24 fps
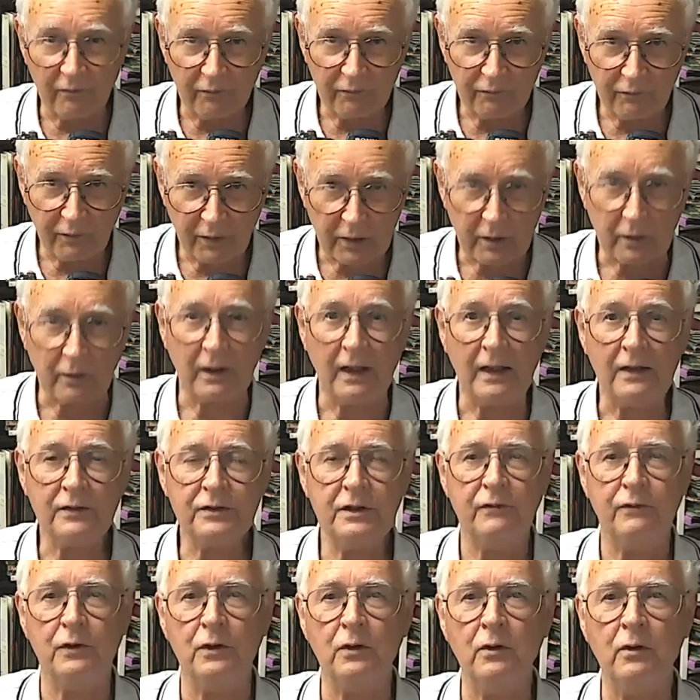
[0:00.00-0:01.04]
photographs
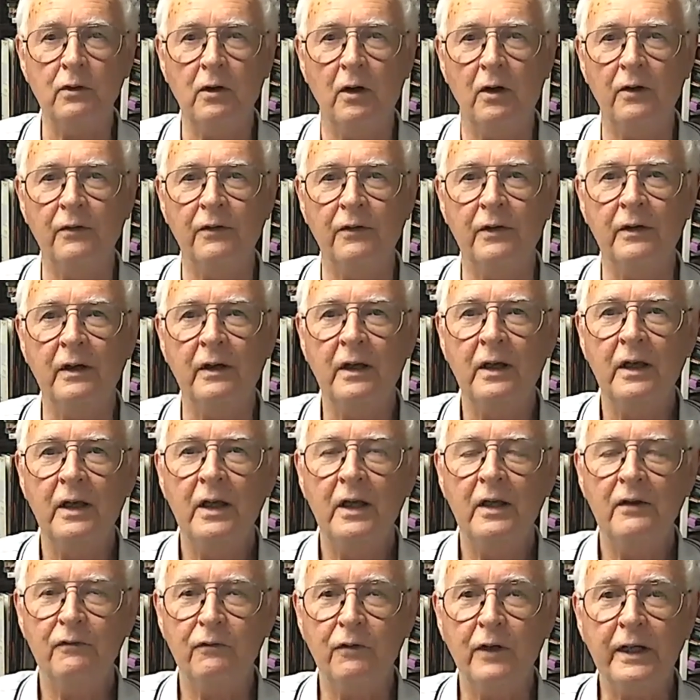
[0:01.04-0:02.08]
if you look on
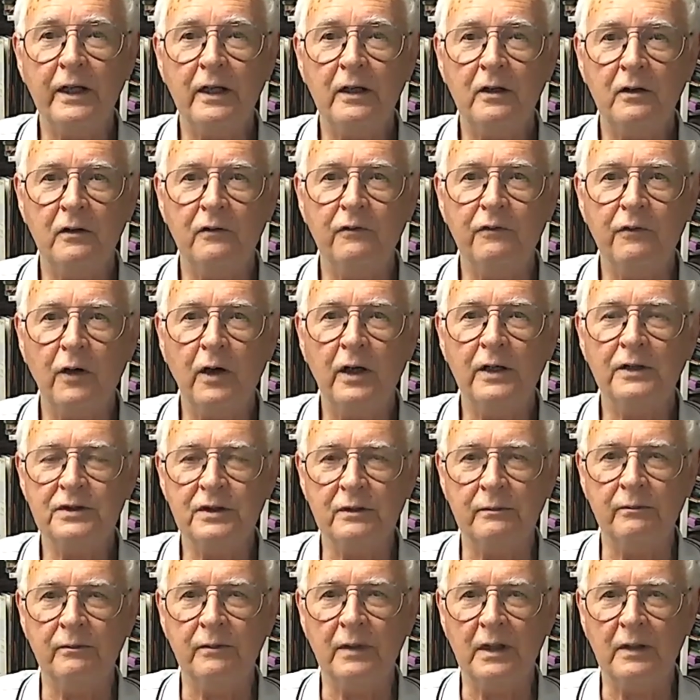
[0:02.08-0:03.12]
Flickr and find
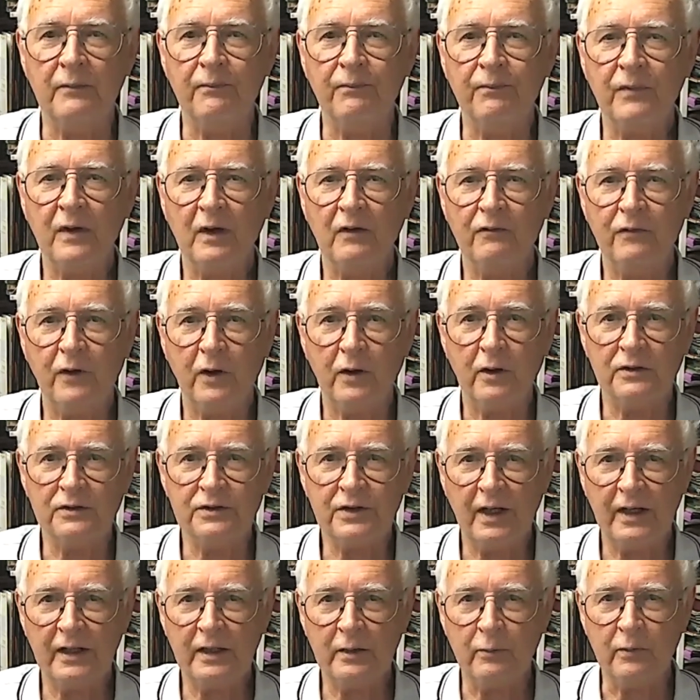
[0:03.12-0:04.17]
some photos
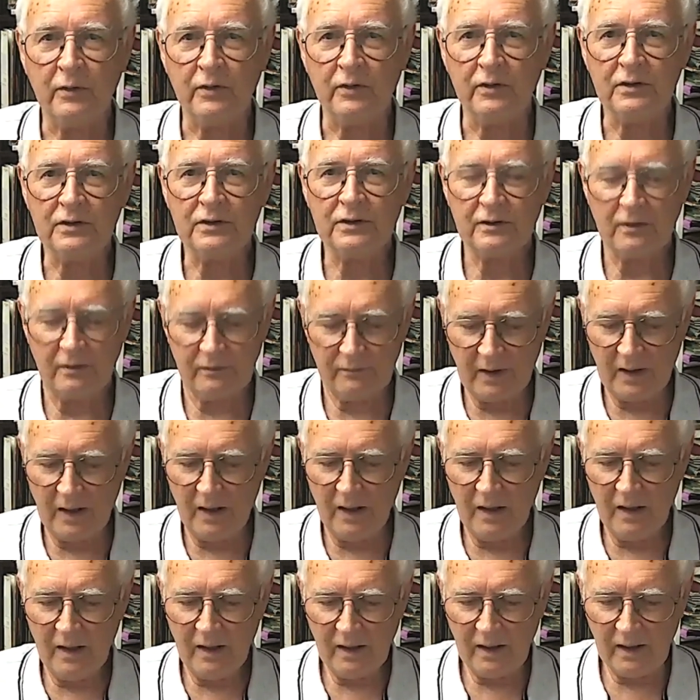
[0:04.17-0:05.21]
taken with this.
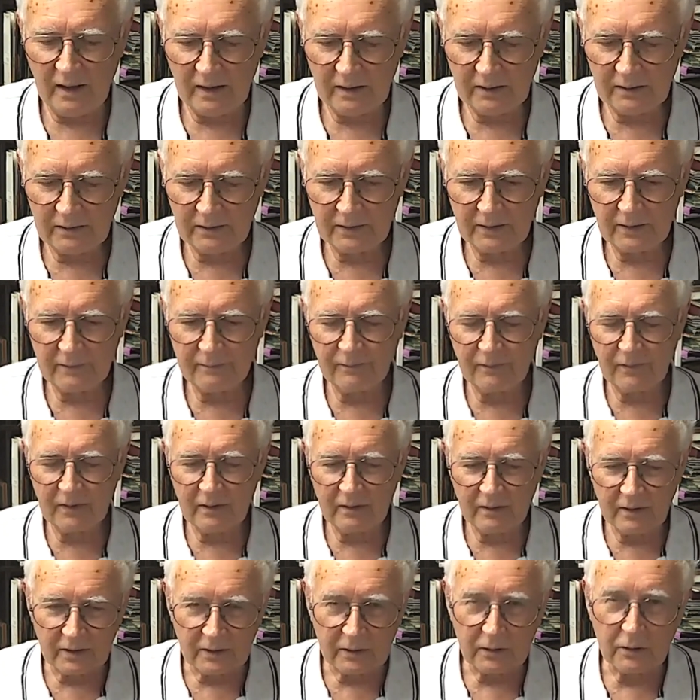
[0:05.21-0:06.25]
And
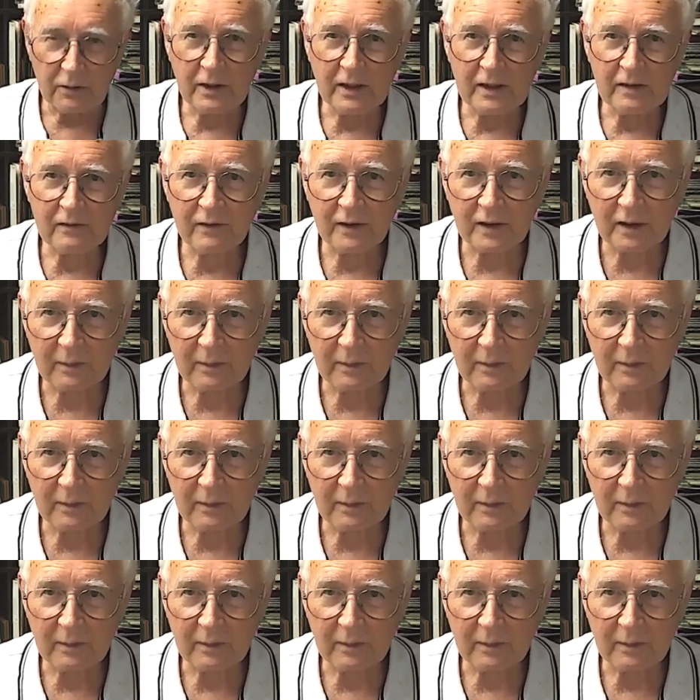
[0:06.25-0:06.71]
the unique thing